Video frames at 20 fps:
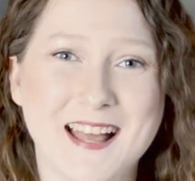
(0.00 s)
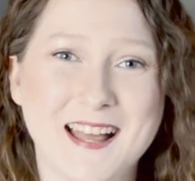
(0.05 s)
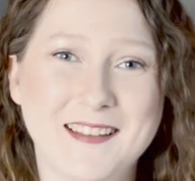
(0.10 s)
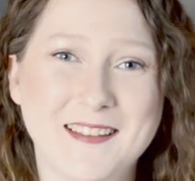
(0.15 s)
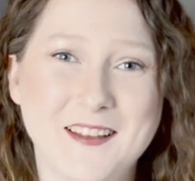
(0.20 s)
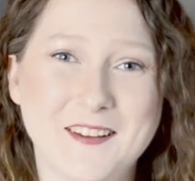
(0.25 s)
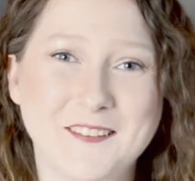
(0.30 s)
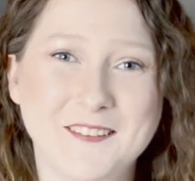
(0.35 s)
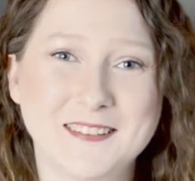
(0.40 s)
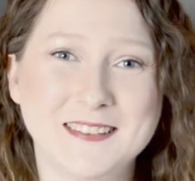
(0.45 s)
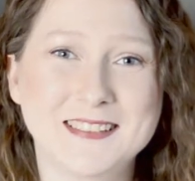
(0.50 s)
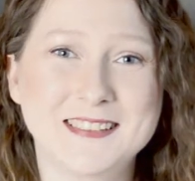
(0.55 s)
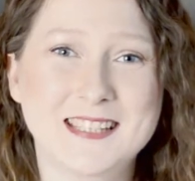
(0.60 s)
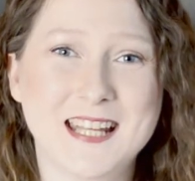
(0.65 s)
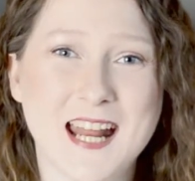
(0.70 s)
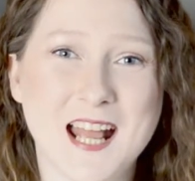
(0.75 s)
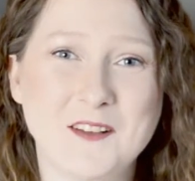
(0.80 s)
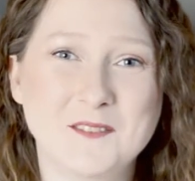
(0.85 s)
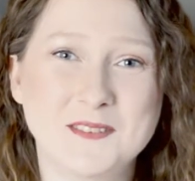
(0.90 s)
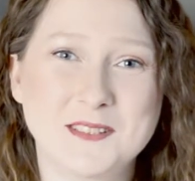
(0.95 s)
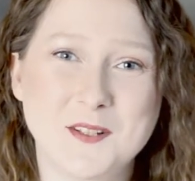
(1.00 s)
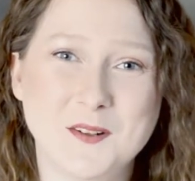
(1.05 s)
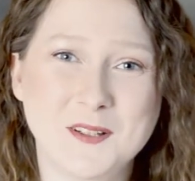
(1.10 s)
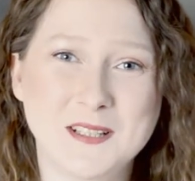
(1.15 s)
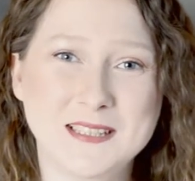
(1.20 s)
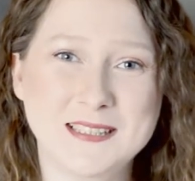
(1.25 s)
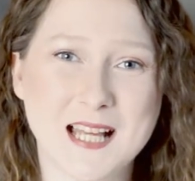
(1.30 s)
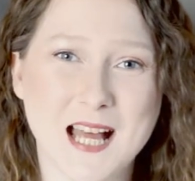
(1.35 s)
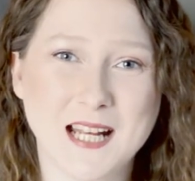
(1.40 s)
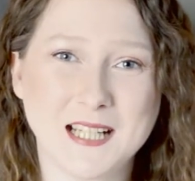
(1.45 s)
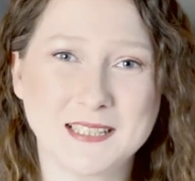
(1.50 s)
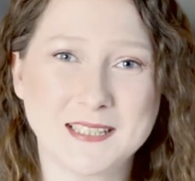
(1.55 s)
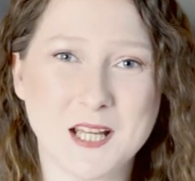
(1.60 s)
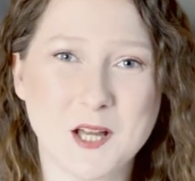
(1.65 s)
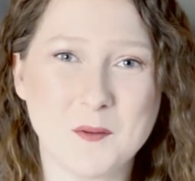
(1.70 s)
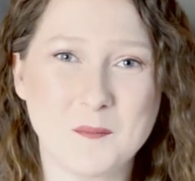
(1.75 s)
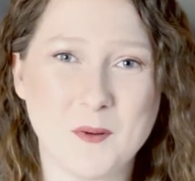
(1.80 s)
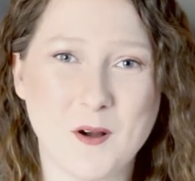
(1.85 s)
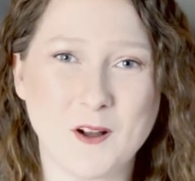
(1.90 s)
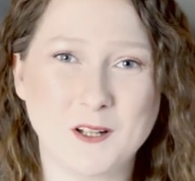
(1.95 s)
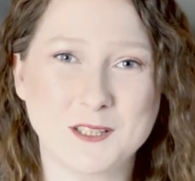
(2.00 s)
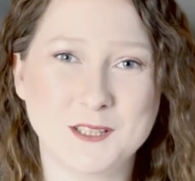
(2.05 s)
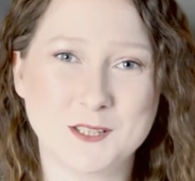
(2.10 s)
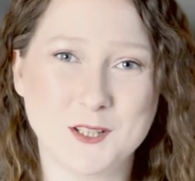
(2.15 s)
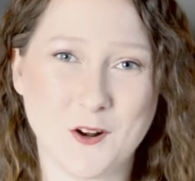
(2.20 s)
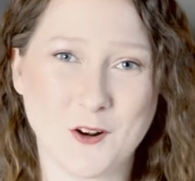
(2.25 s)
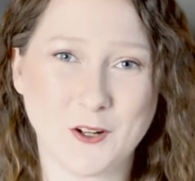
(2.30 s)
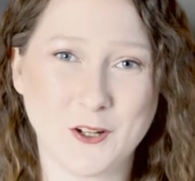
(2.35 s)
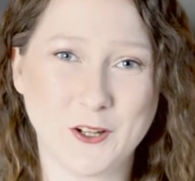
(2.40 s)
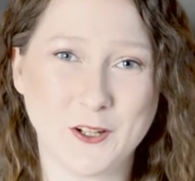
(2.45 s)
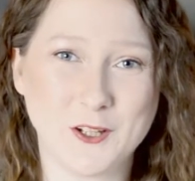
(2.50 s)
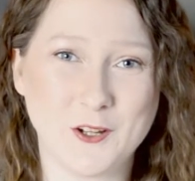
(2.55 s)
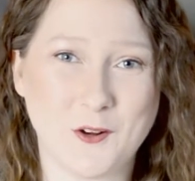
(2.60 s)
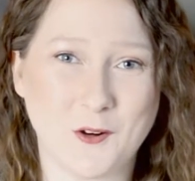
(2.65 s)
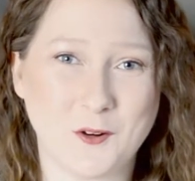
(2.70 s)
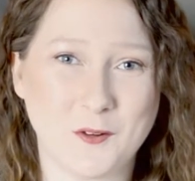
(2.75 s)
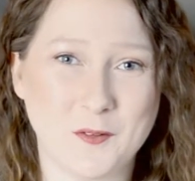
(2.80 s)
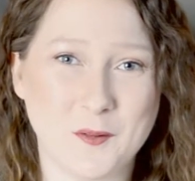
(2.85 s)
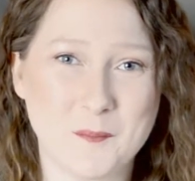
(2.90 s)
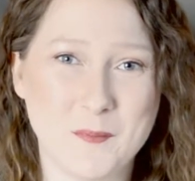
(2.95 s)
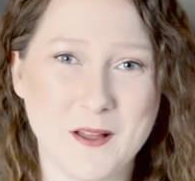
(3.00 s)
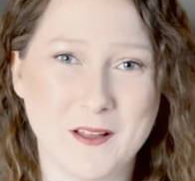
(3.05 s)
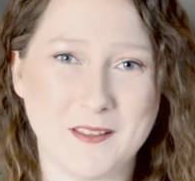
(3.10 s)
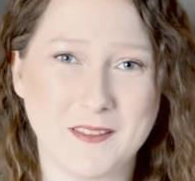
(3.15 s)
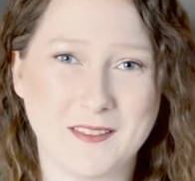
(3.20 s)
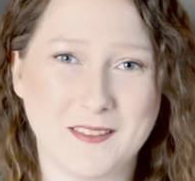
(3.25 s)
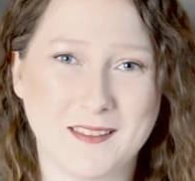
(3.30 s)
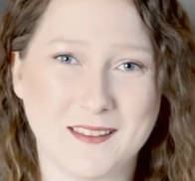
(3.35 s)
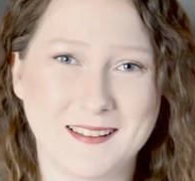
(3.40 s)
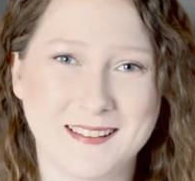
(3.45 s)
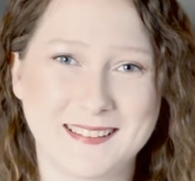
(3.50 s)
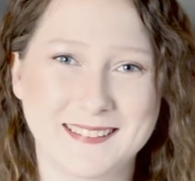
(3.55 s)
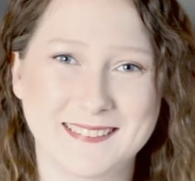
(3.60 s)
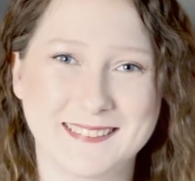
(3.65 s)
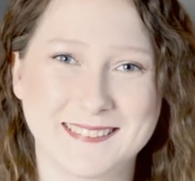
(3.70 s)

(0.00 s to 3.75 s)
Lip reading: Hello, today I'm so excited to unbox Darn Good Yarn of the Month.